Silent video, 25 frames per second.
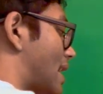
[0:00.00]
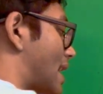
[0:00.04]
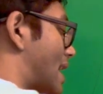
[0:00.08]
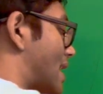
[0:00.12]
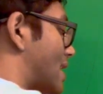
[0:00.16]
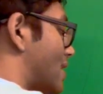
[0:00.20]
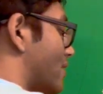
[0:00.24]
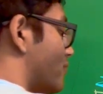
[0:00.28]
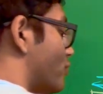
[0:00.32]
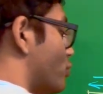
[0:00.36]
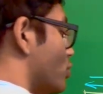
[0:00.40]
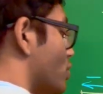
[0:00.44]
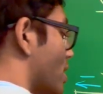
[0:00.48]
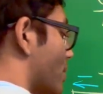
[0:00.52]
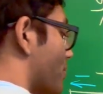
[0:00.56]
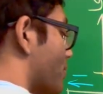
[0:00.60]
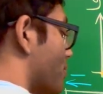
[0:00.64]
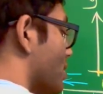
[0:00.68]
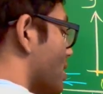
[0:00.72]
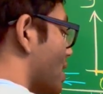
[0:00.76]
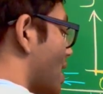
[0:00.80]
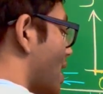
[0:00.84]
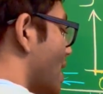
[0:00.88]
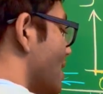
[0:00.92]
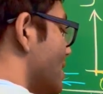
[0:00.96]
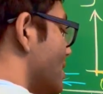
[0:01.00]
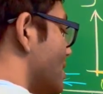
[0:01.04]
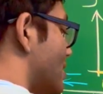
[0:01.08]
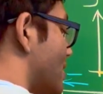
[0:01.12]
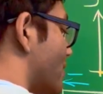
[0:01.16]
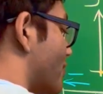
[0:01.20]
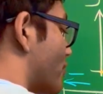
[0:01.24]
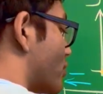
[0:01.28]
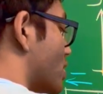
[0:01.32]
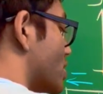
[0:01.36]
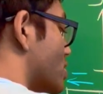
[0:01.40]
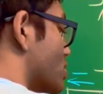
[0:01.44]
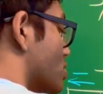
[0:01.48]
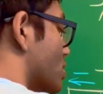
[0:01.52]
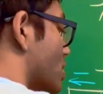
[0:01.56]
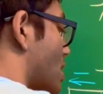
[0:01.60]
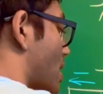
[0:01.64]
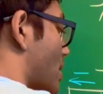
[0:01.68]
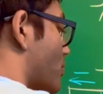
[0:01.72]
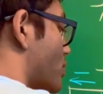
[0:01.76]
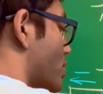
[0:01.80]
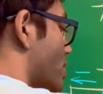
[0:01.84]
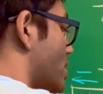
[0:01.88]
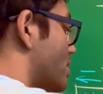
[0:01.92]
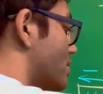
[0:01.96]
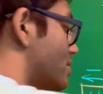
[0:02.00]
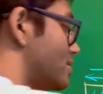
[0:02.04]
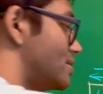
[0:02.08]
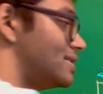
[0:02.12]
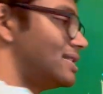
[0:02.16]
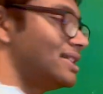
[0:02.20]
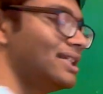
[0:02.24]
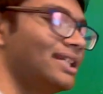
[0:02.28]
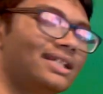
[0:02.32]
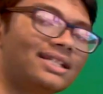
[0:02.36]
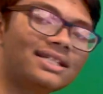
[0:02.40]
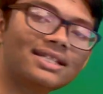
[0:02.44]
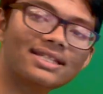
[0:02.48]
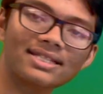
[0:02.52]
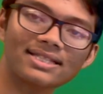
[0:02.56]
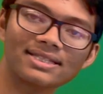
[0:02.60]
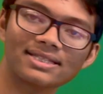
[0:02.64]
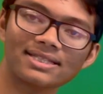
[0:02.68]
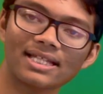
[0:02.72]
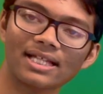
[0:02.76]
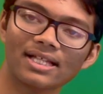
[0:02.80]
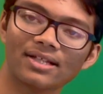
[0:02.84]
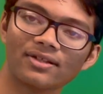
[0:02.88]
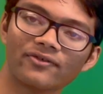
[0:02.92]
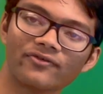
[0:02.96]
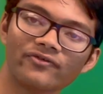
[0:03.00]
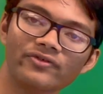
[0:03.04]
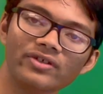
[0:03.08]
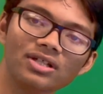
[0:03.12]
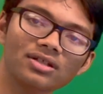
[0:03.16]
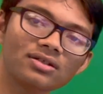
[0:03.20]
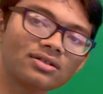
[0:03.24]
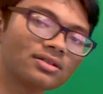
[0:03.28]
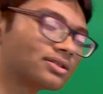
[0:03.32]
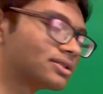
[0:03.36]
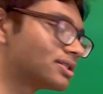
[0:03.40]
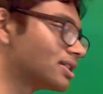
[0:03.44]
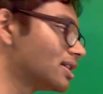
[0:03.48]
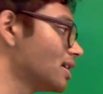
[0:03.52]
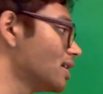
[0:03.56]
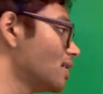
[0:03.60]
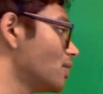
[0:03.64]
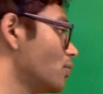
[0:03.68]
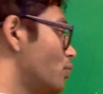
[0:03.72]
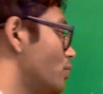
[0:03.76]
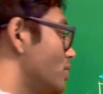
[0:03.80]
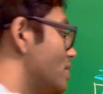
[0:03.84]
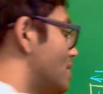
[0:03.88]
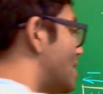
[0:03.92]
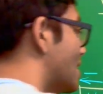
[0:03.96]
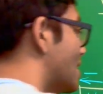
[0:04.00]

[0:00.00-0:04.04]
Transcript: And if we apply the differential operator D to the scalar field, we